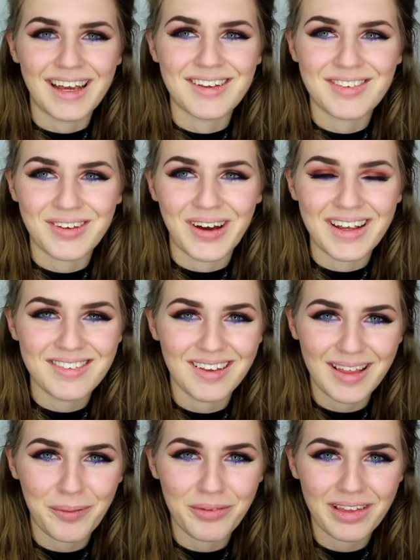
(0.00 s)
Okay, so I
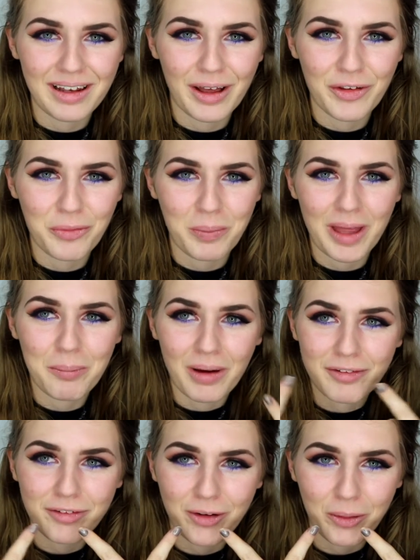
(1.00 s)
said that was the last
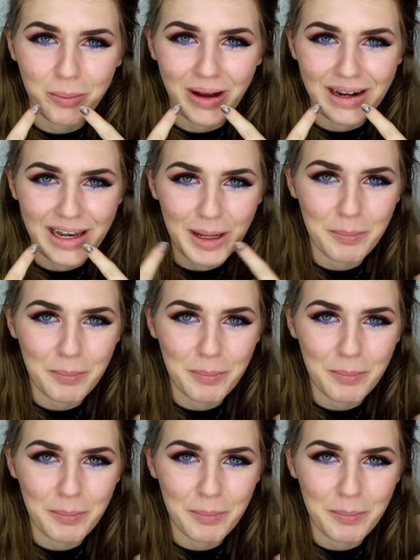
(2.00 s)
bit, but I forgot about